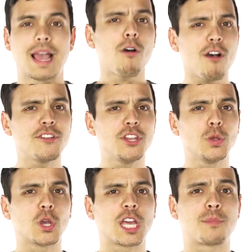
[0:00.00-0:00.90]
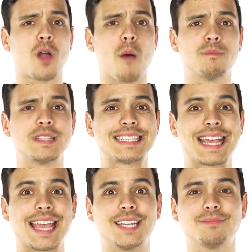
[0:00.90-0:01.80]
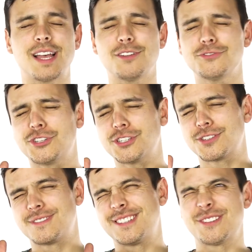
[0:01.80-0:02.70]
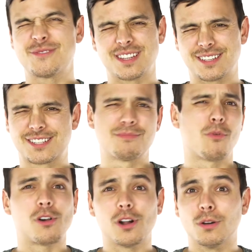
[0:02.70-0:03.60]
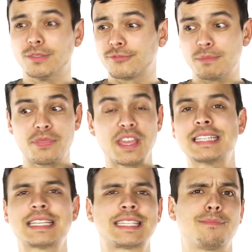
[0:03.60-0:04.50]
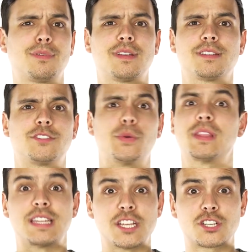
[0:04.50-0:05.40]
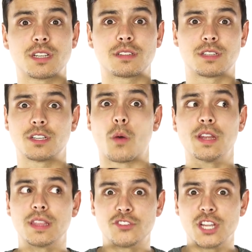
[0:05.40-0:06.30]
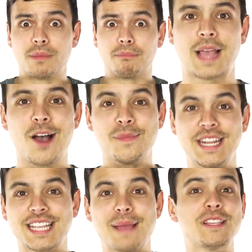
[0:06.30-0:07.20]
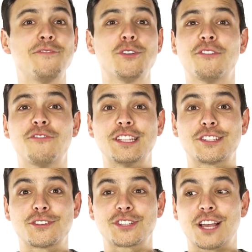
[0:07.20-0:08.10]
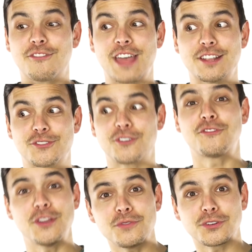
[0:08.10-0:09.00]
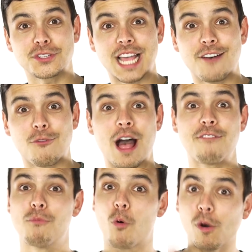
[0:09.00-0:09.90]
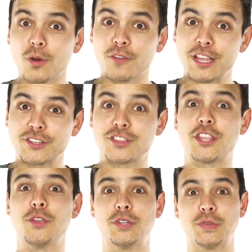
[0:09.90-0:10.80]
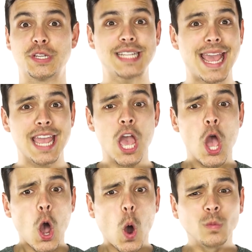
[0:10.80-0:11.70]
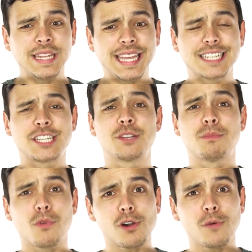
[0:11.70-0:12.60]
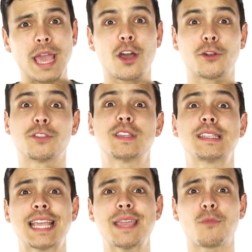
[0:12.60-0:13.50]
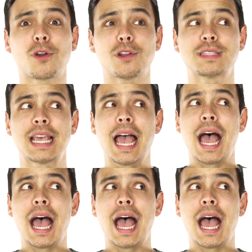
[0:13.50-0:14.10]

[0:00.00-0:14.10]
How often do you look at a problem and say, I'll just do it tomorrow? From things as simple as doing the dishes to going to the gym. How many times have you convinced yourself that your future self will have more motivation than you do today, only to get to tomorrow and utter the same words,